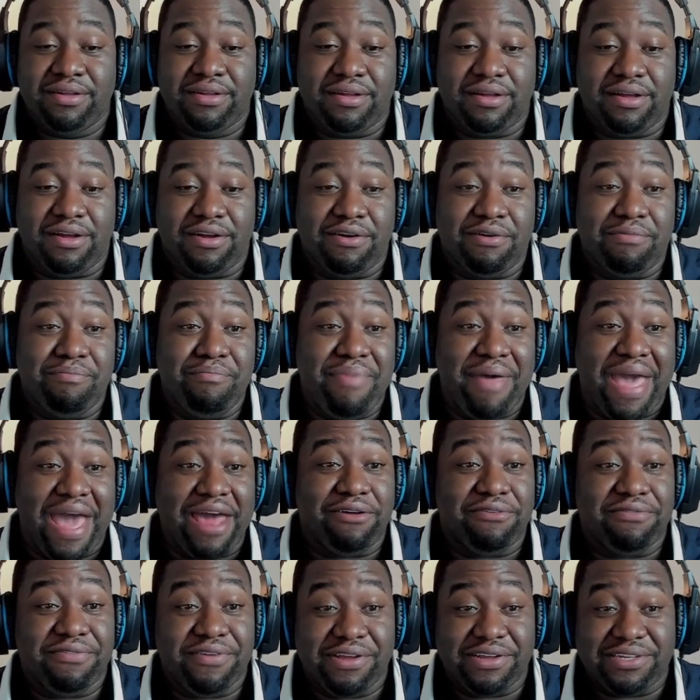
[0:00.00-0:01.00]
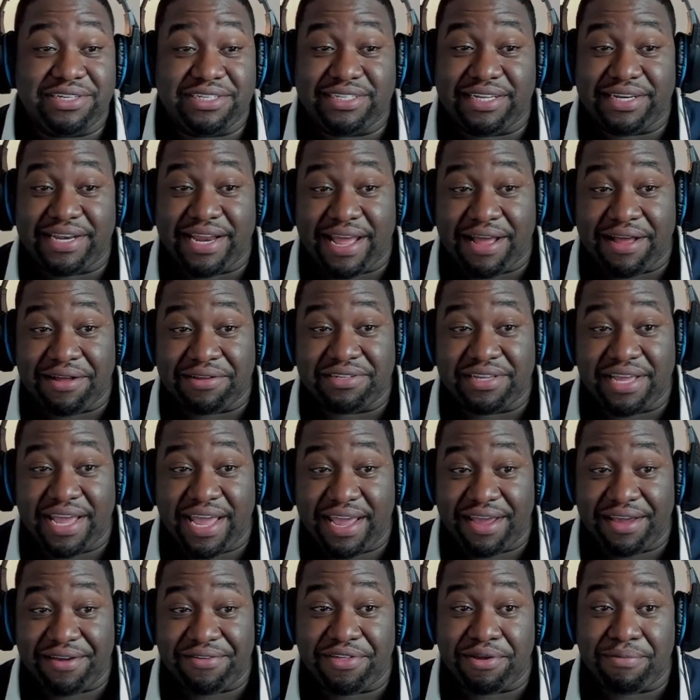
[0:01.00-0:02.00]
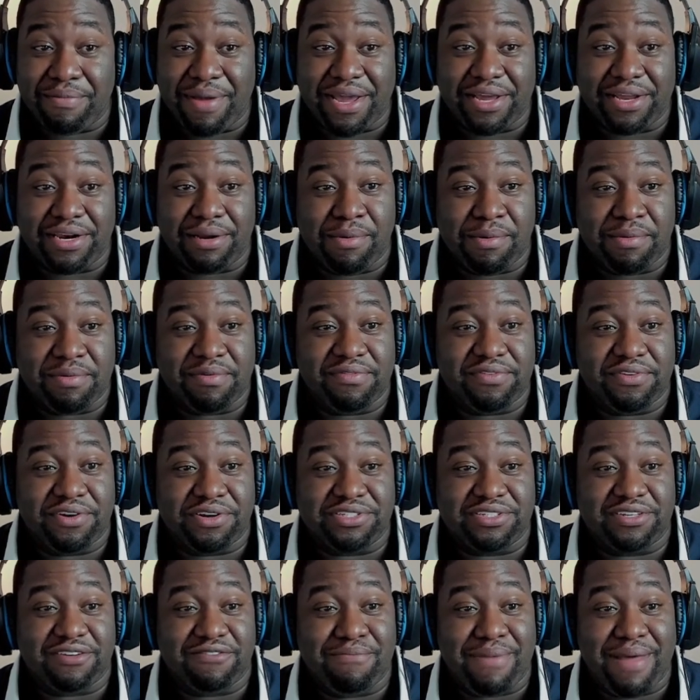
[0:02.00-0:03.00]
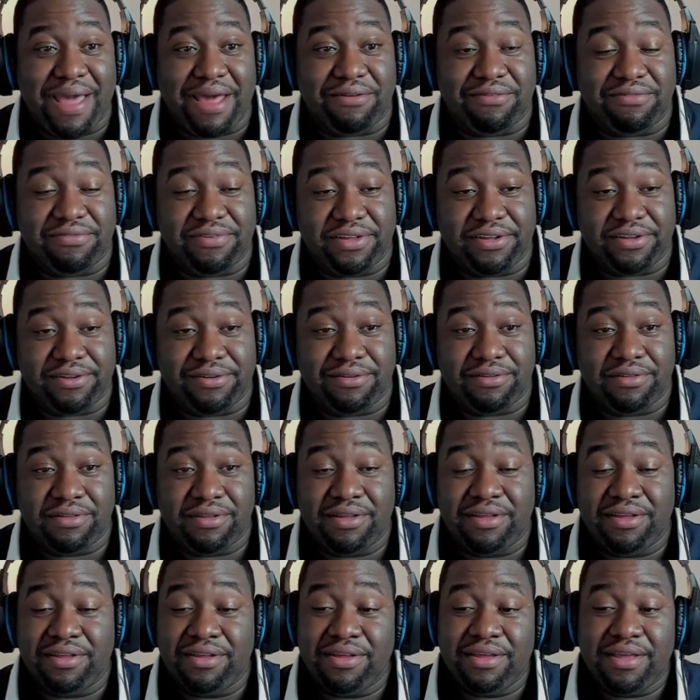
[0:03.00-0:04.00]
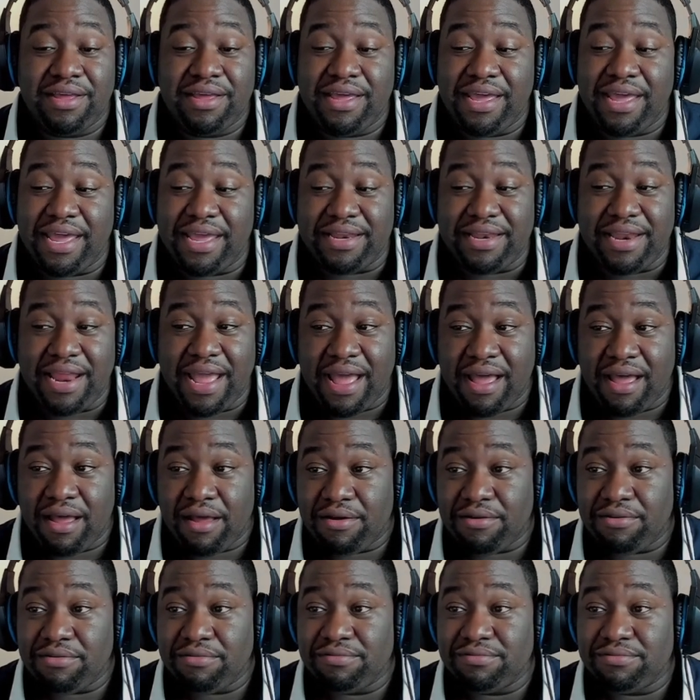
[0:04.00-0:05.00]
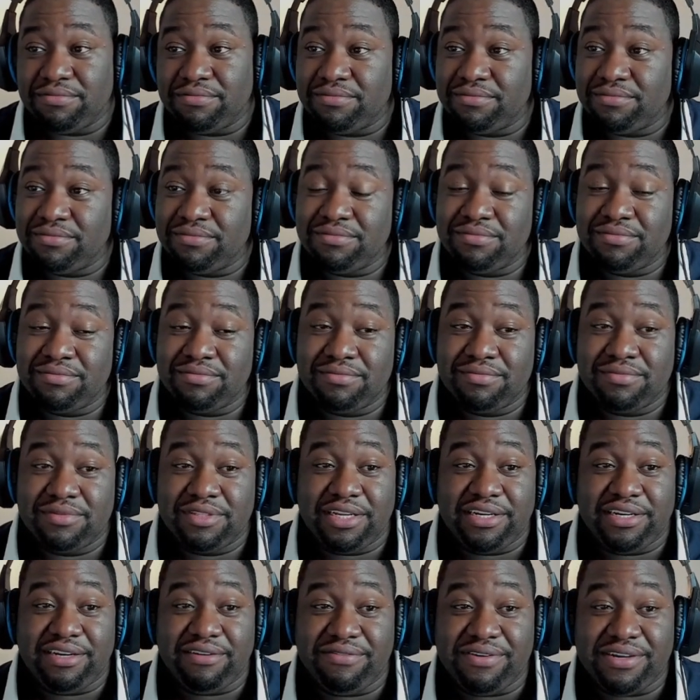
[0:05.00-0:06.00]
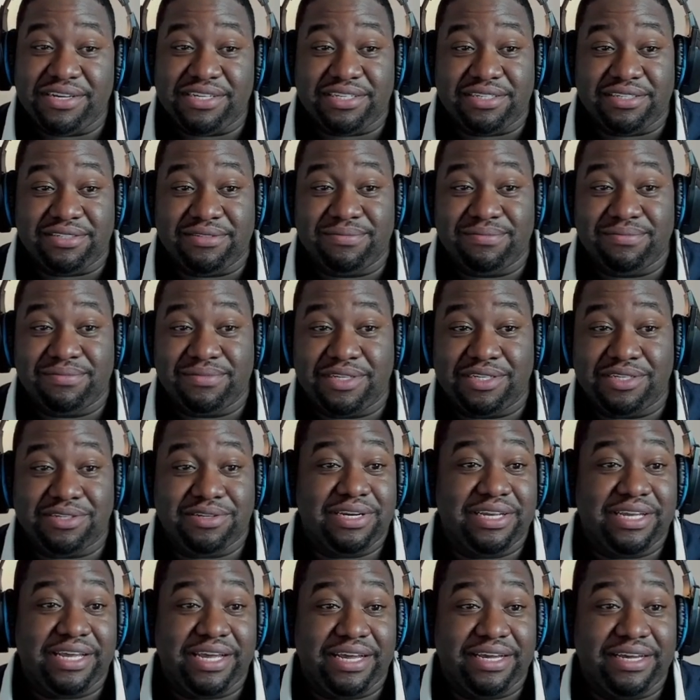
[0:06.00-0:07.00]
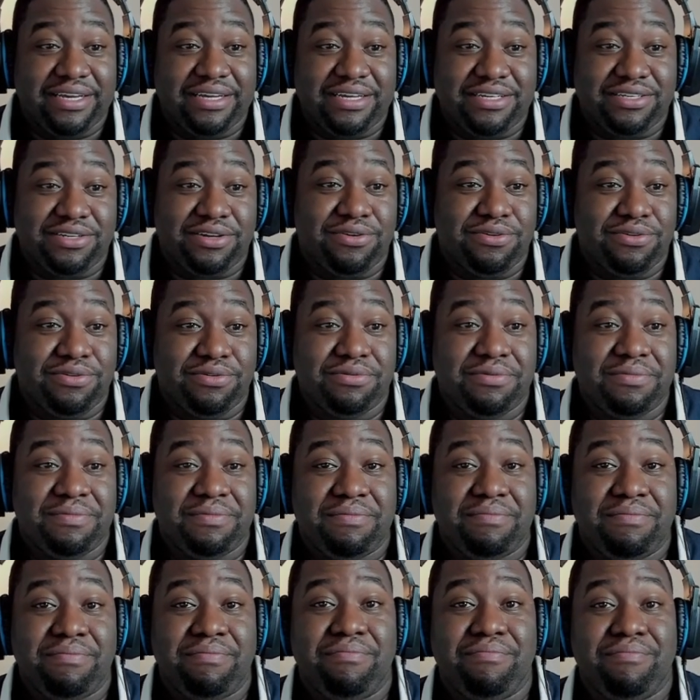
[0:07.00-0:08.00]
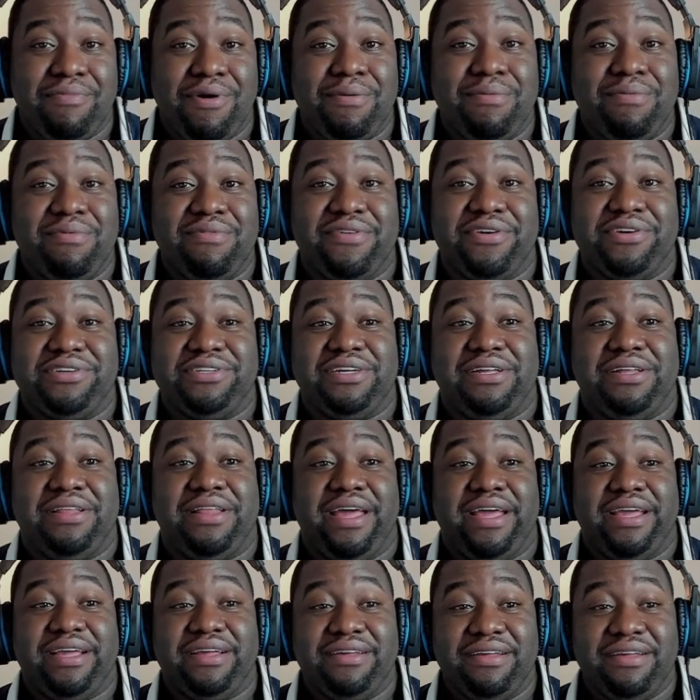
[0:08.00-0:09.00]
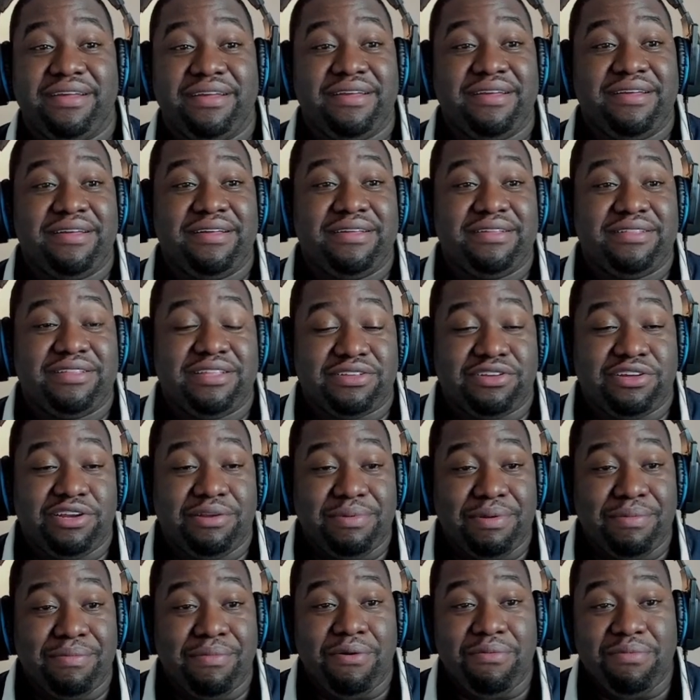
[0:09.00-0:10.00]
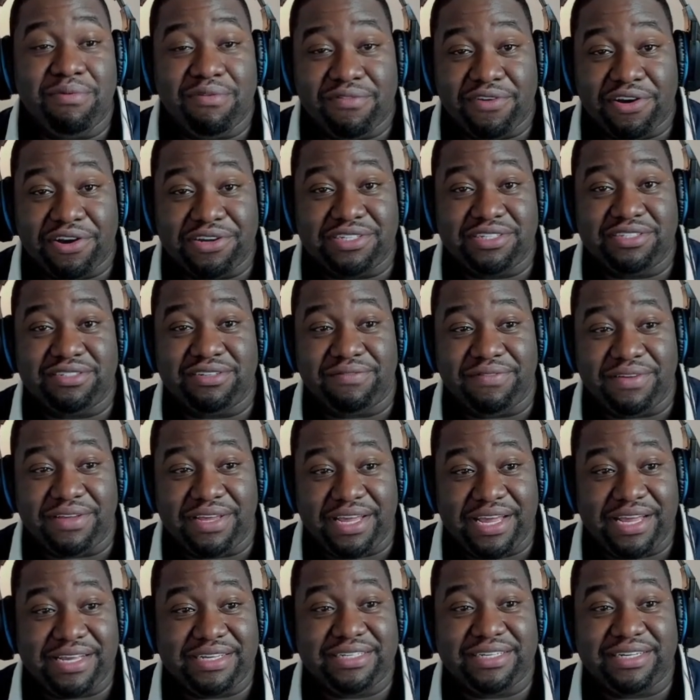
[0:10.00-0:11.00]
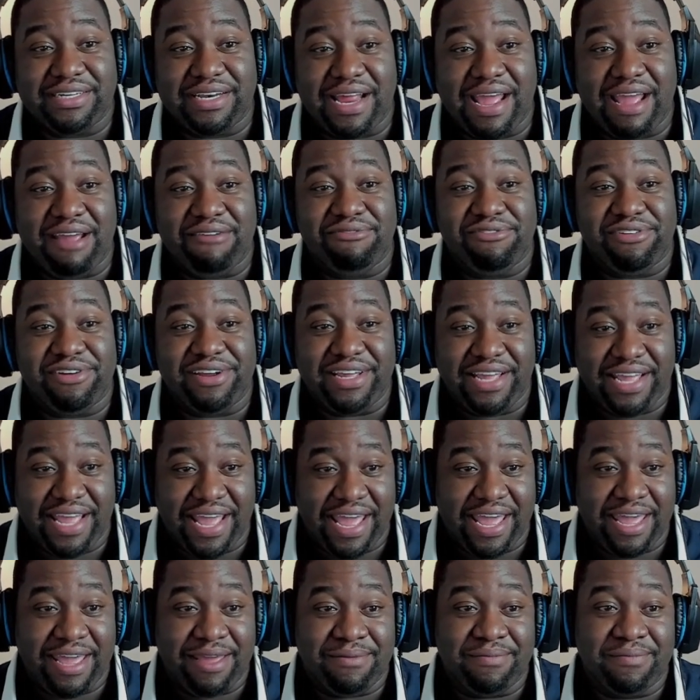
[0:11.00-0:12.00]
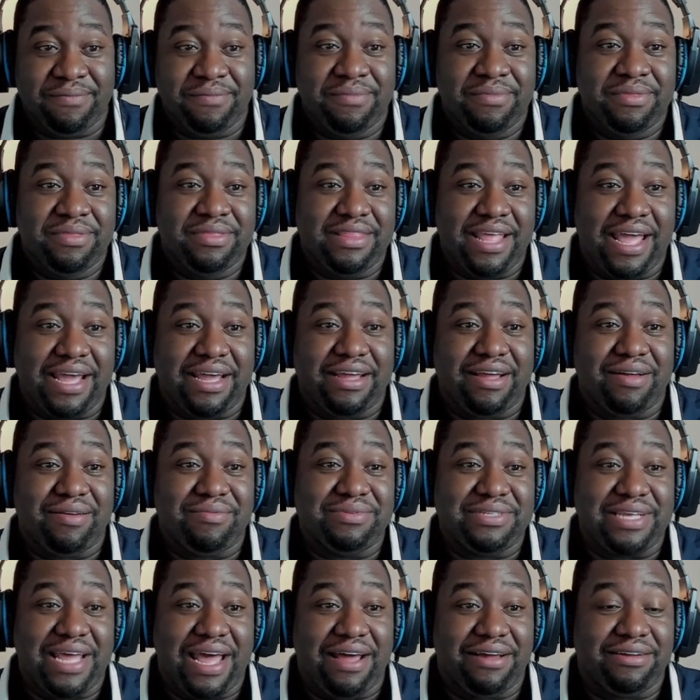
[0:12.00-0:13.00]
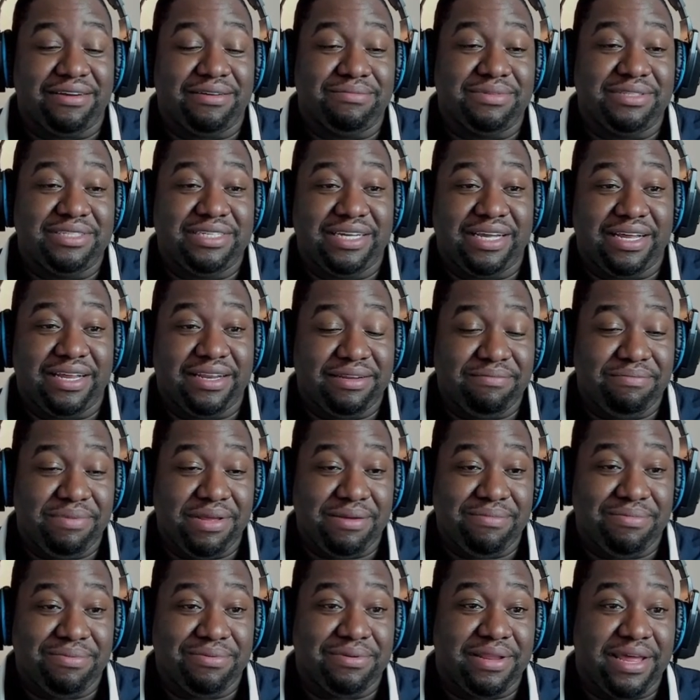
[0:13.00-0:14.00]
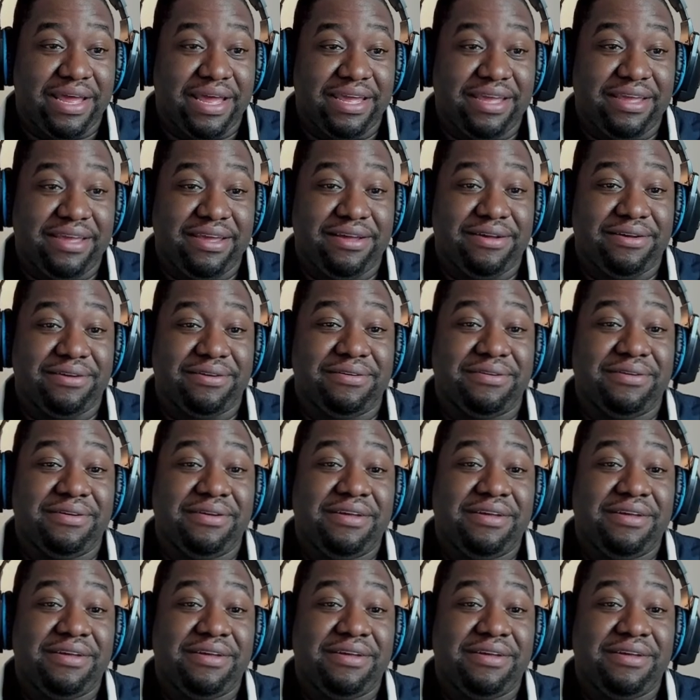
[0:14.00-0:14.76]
Um, Battlefield just announced, hey, they're making a mobile version of Battlefield. And now, the division is going to get its own mobile version. Like, it's going to be mobile versions of each and every game that comes out. I'm telling people, like, yo,